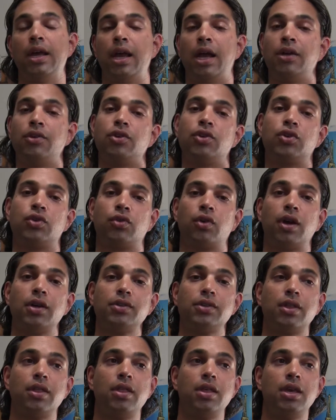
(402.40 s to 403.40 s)
and to
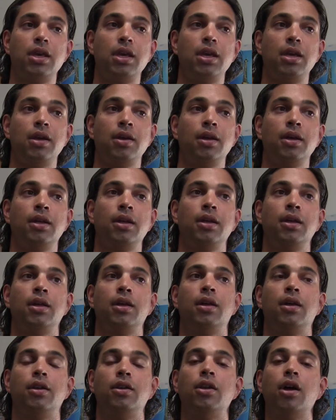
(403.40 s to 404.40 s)
trust the
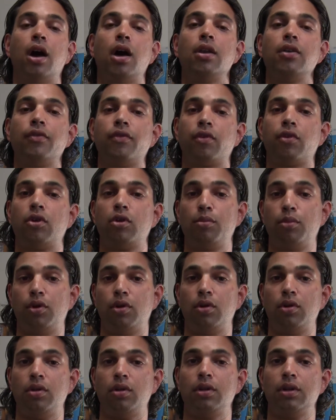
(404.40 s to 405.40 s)

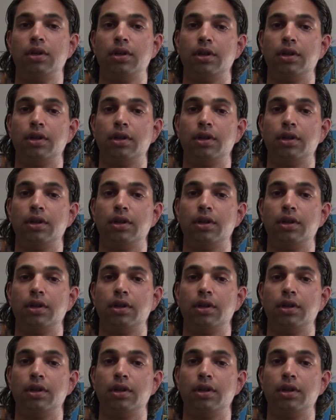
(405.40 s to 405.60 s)
nonverbal,